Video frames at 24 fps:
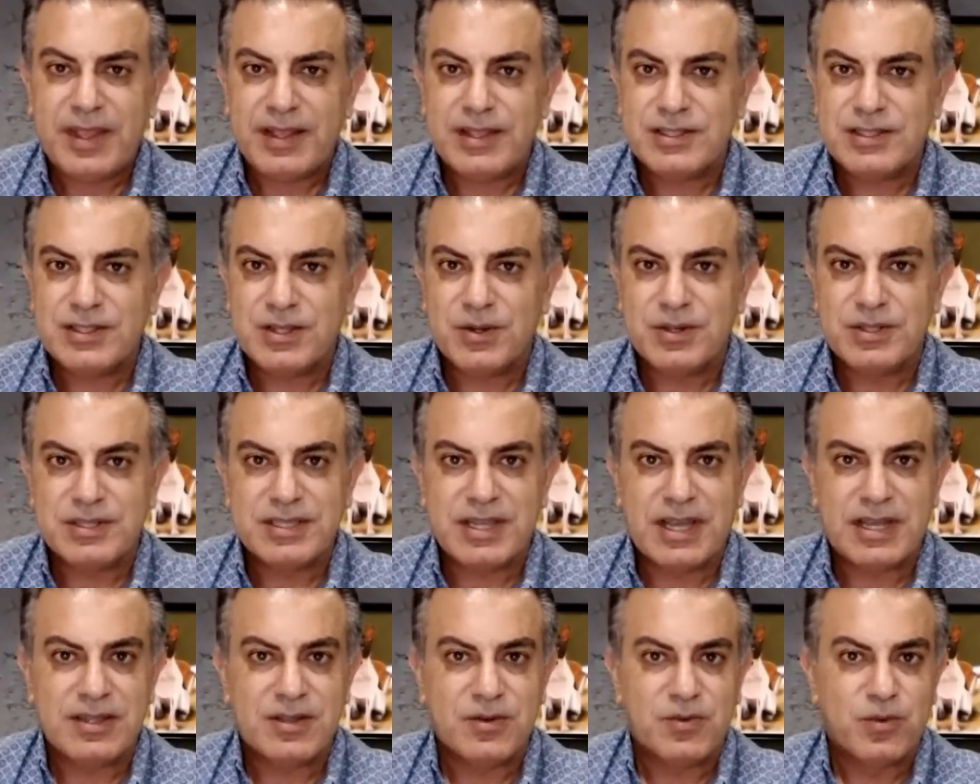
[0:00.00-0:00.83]
so it's
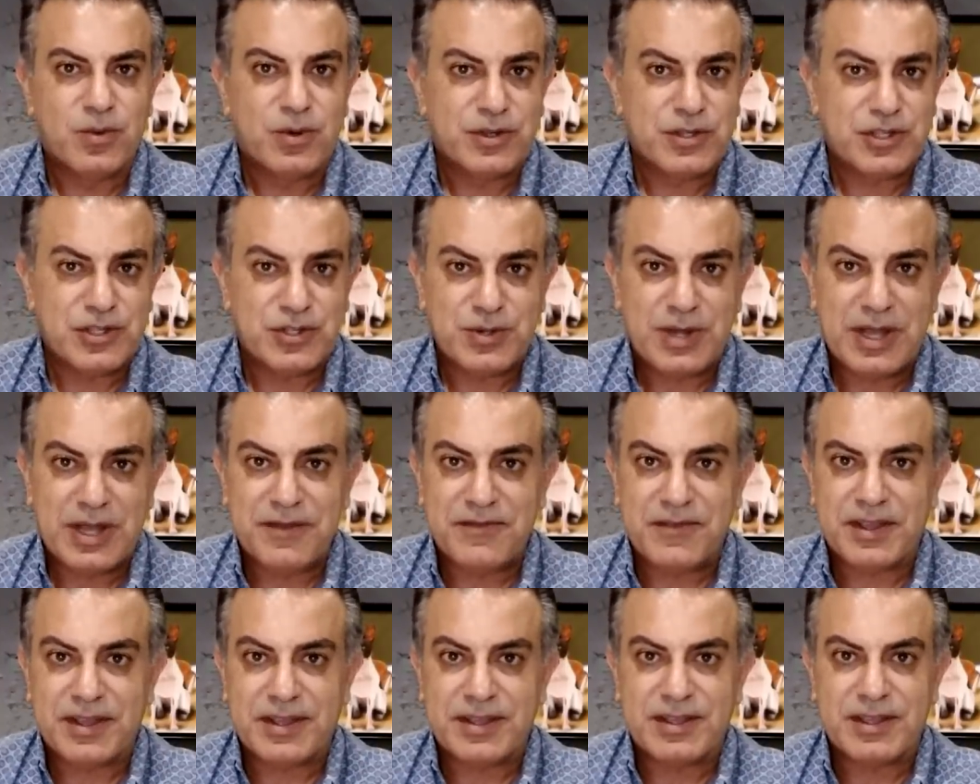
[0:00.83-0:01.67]
got the worst
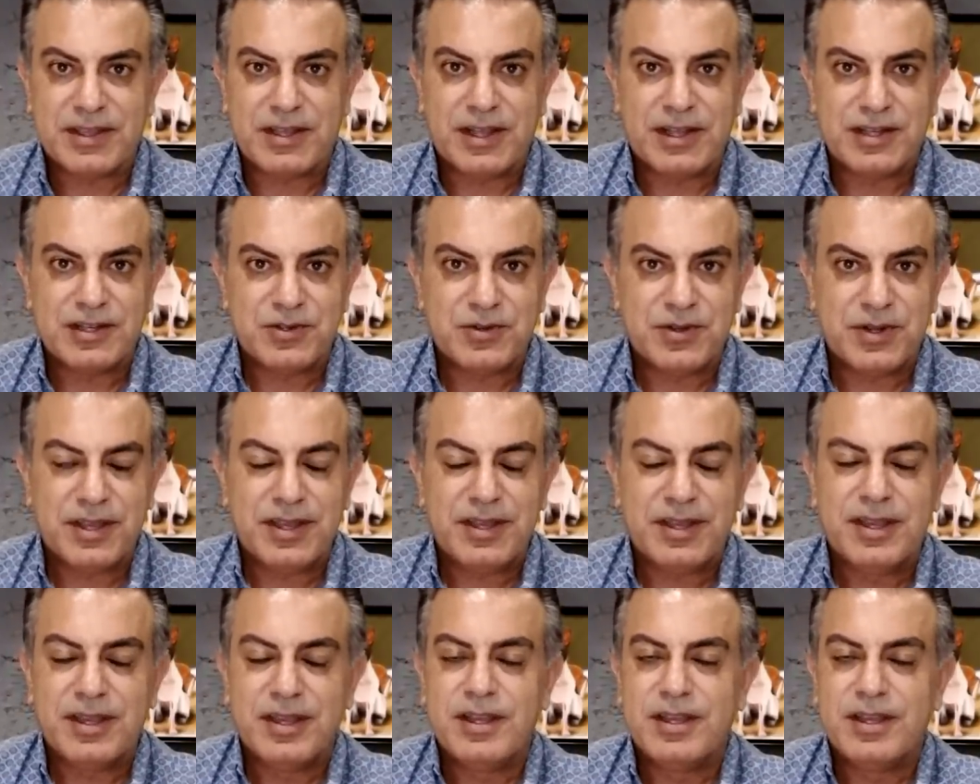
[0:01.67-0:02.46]
traffic in the country.